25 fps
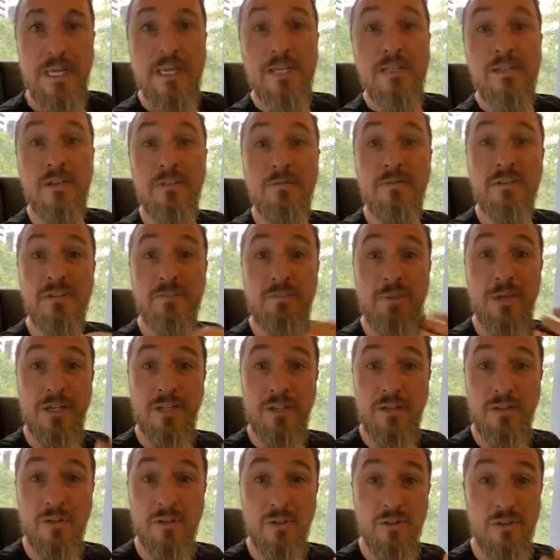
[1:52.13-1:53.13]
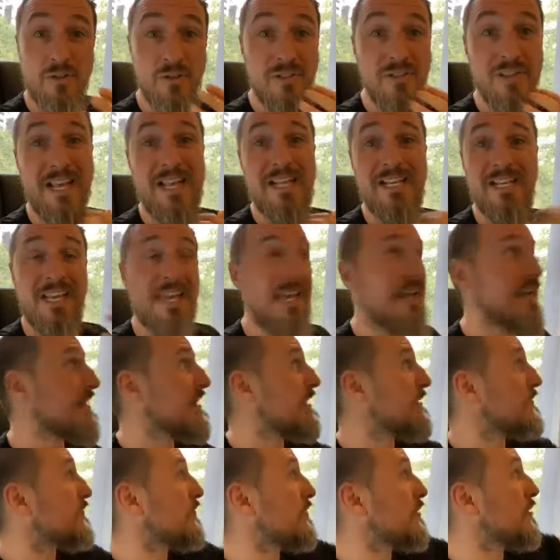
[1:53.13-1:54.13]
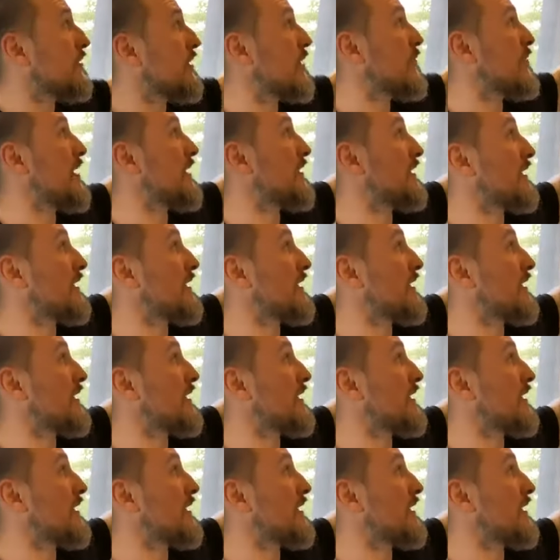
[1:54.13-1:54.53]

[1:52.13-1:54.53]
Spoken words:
So if you're speaking to dudes, how do they feel about their